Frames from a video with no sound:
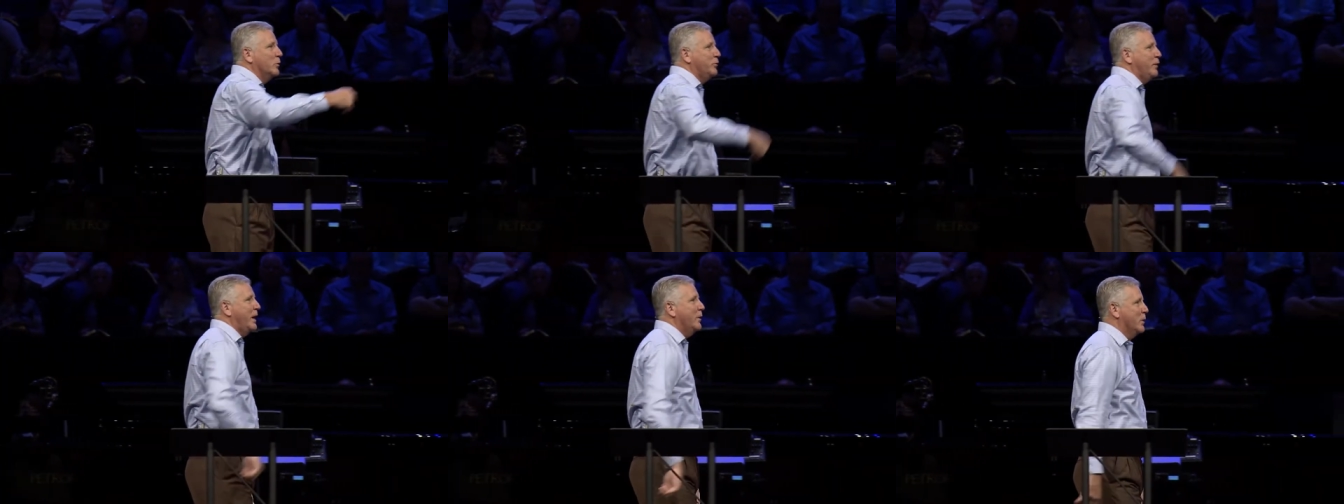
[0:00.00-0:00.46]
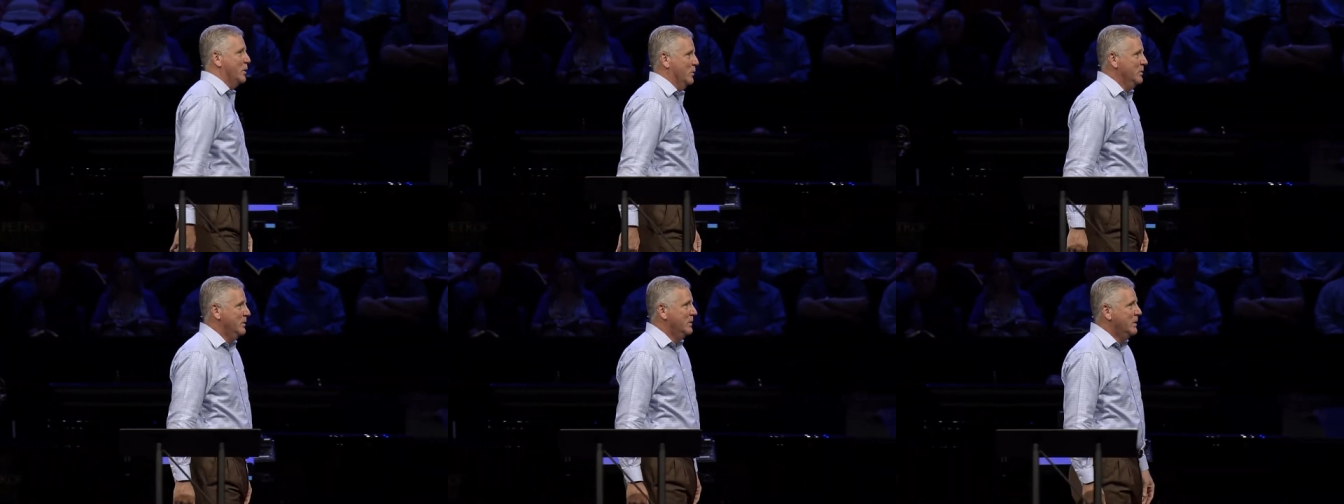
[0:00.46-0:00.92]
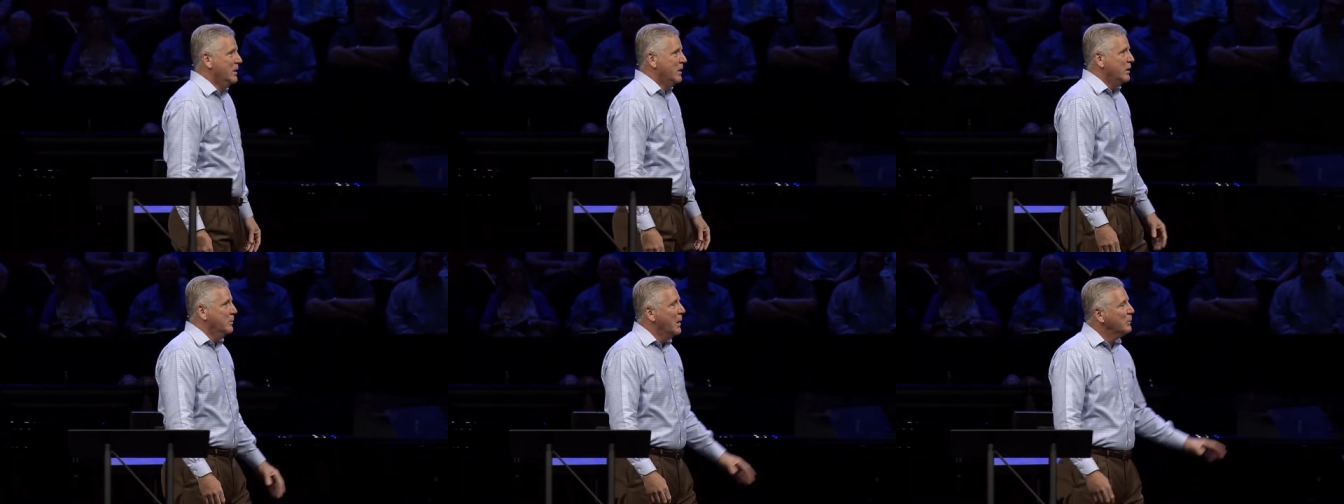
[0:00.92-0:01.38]
Pharaoh.
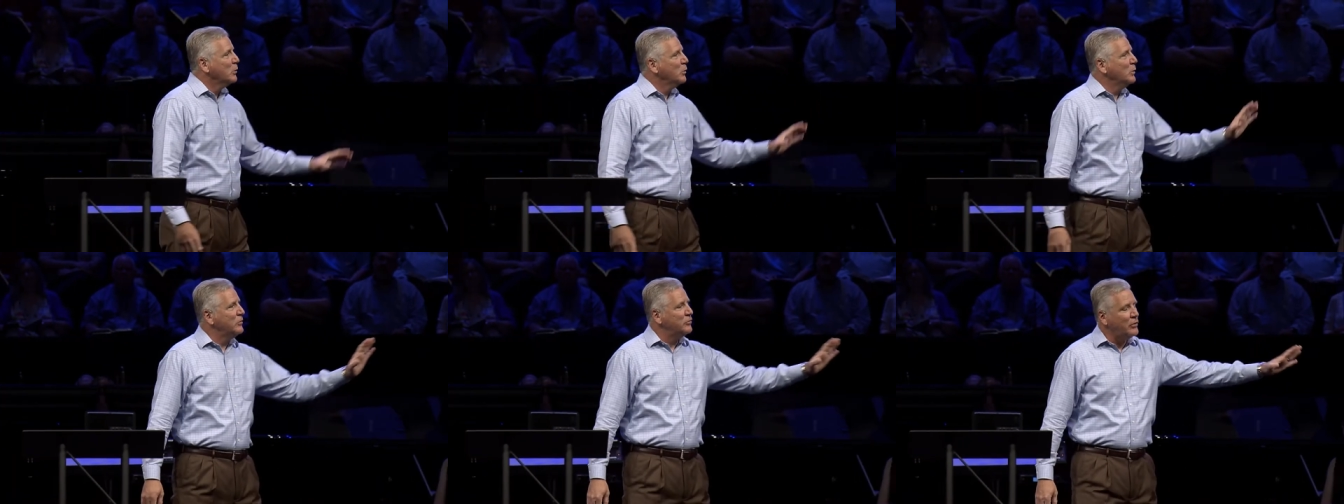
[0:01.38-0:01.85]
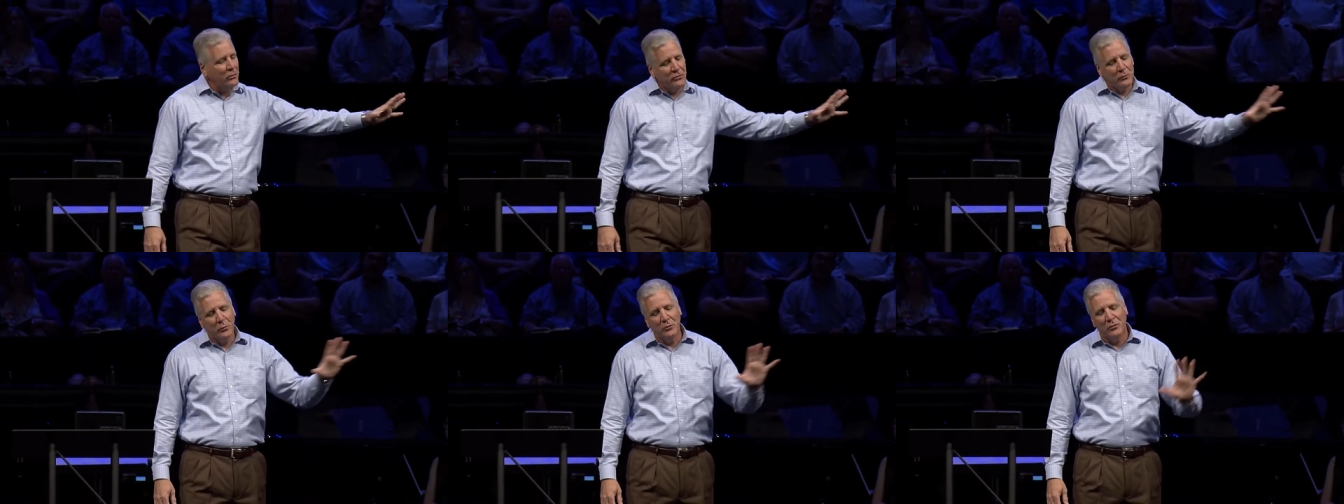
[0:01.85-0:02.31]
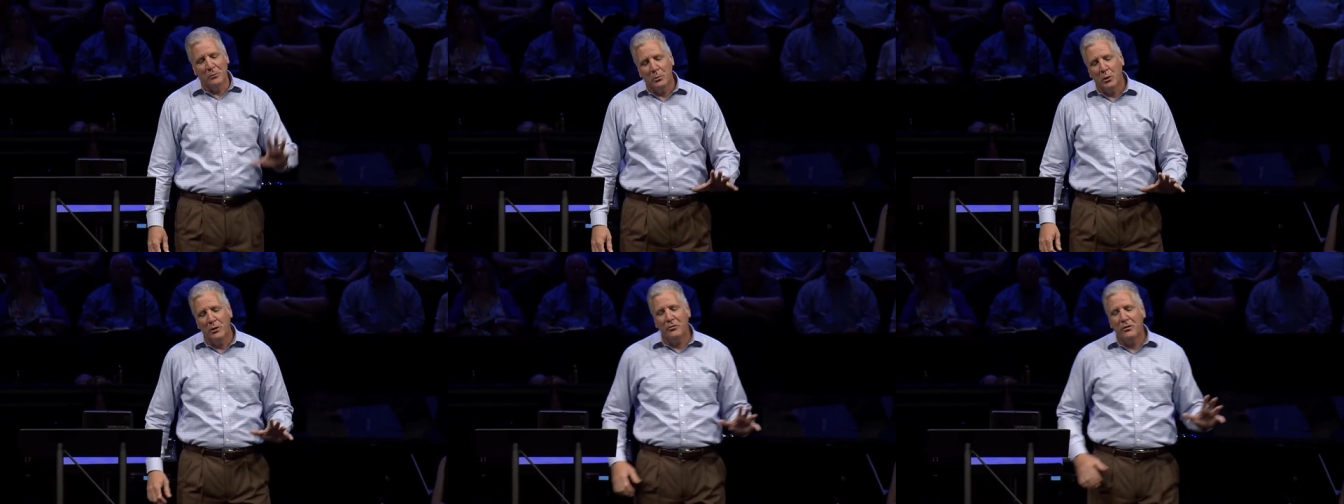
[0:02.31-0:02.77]
You remember that when Joseph was in
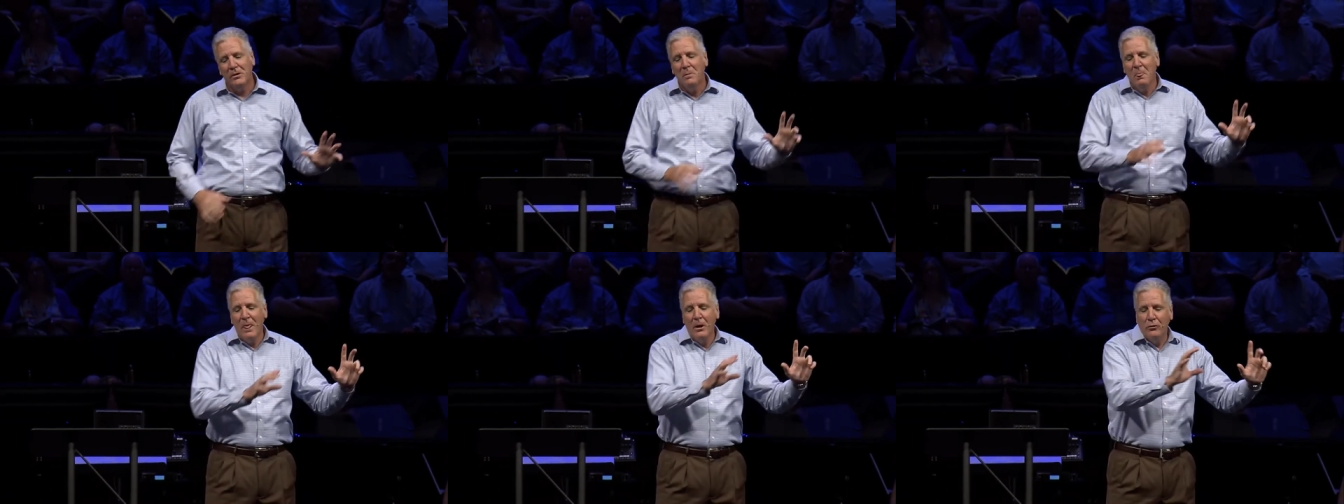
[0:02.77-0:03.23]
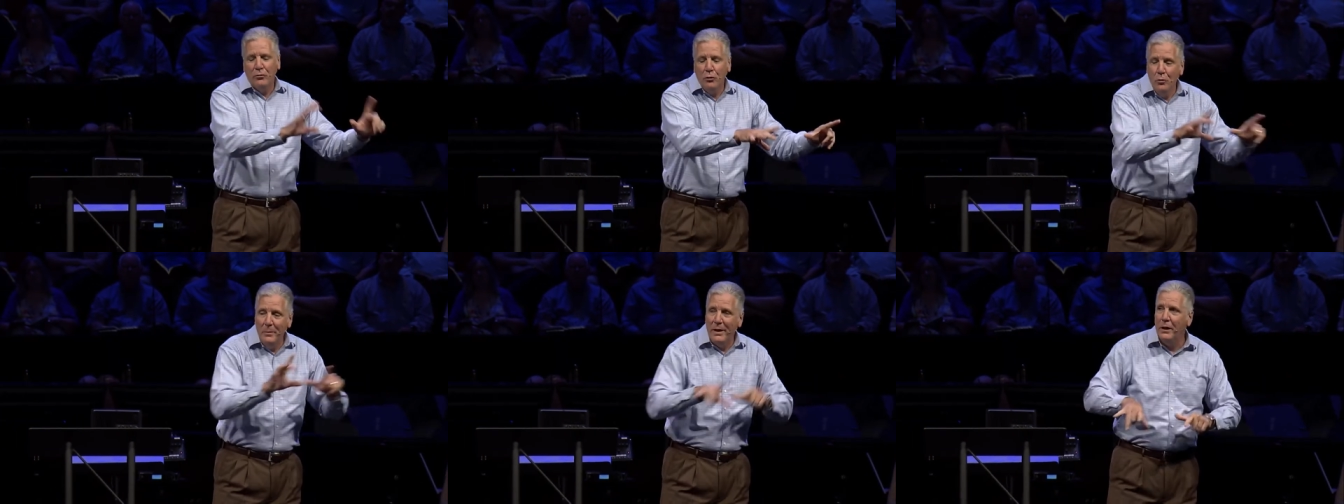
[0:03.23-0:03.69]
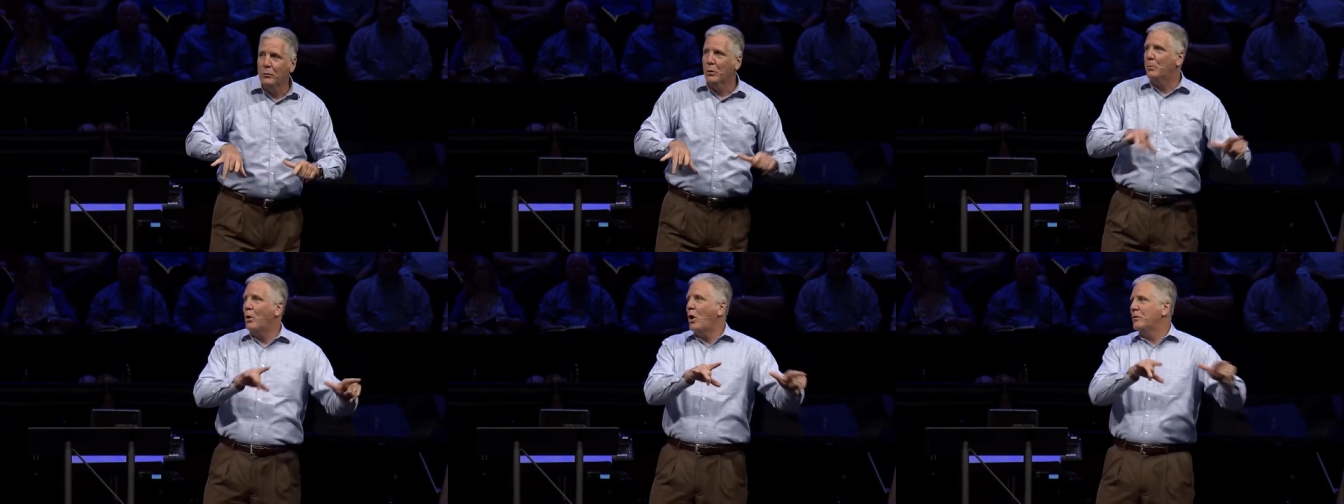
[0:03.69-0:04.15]
prison, two men were
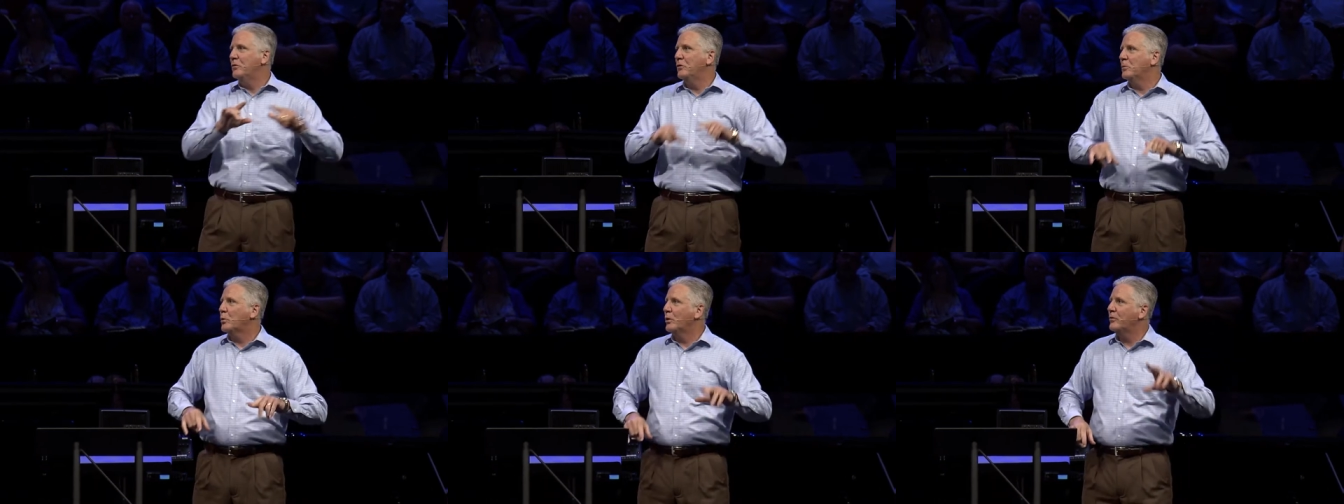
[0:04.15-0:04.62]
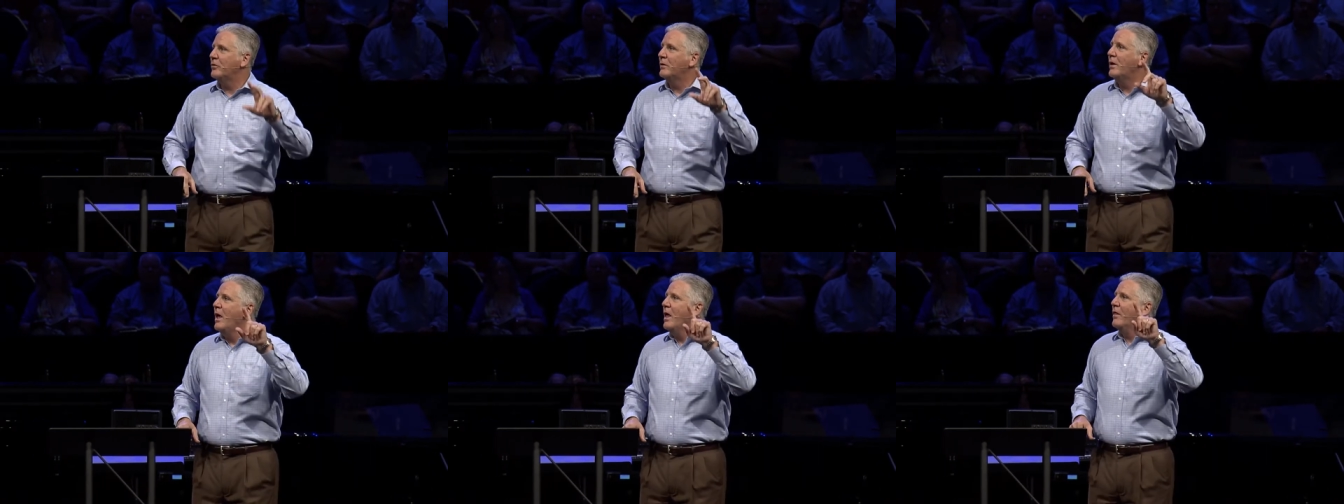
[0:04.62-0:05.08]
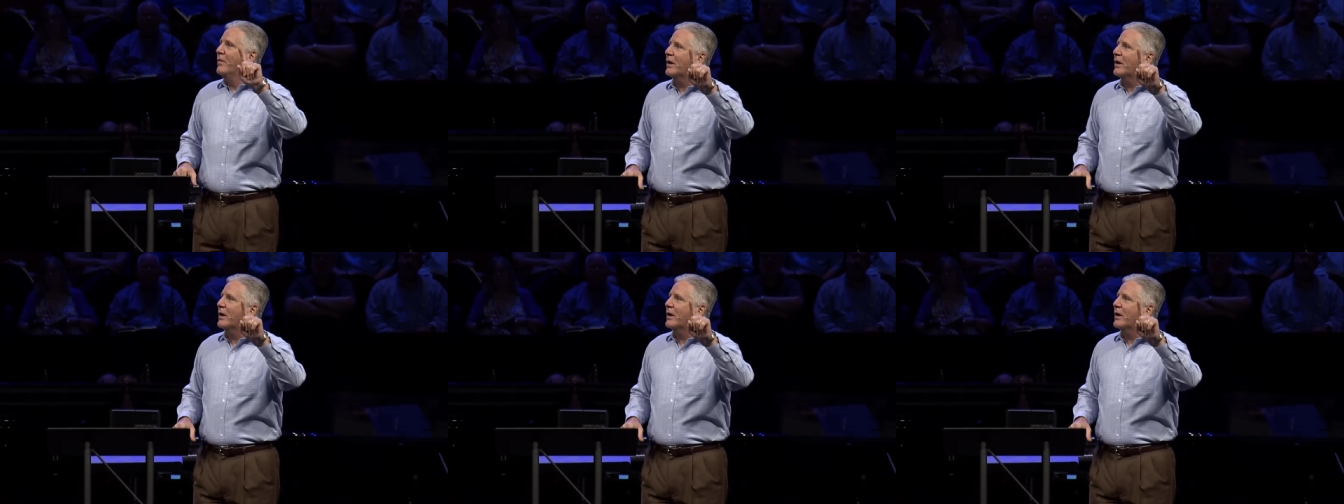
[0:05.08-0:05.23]
brought to the prison, the